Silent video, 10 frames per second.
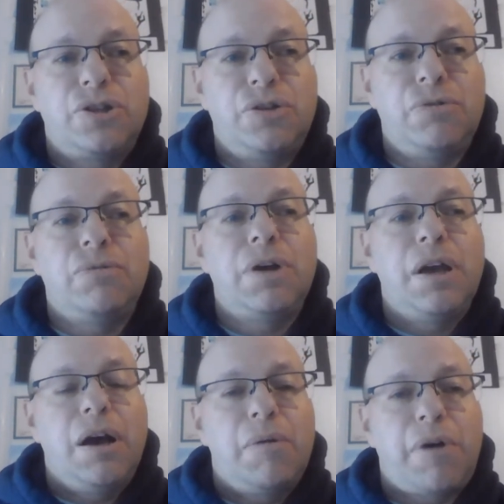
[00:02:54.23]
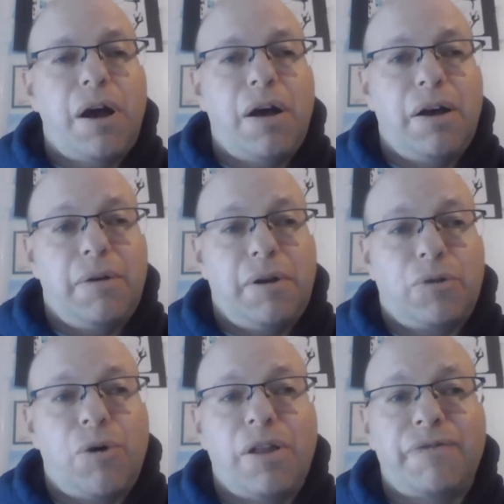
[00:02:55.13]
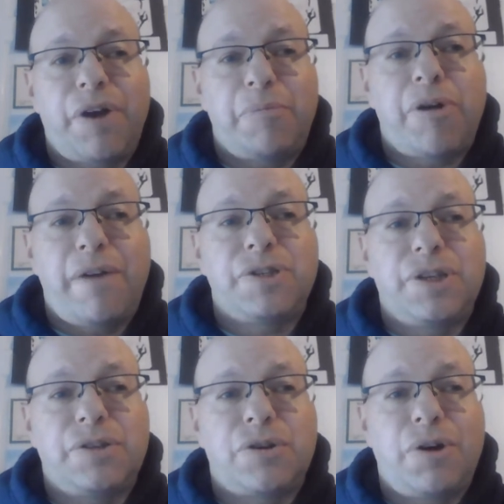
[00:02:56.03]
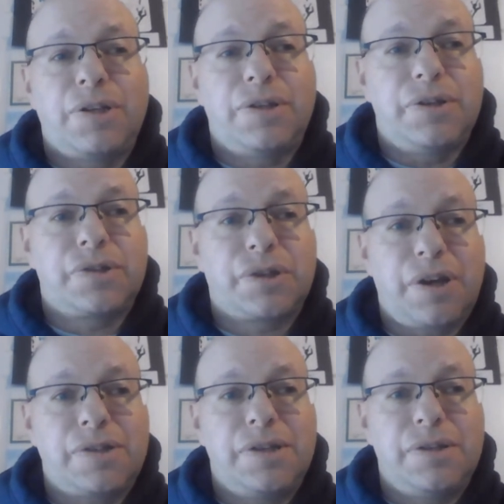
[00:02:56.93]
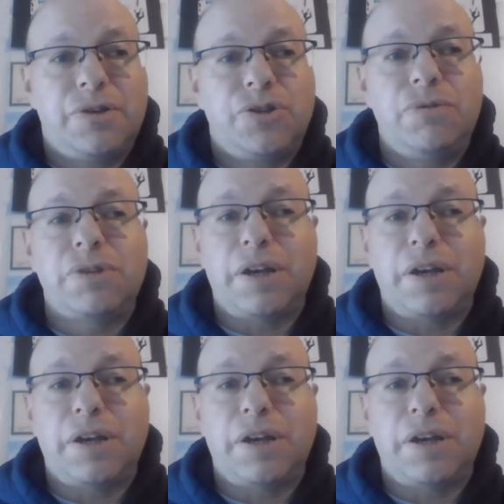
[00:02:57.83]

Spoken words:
to a qualified privacy attorney to discuss these issues,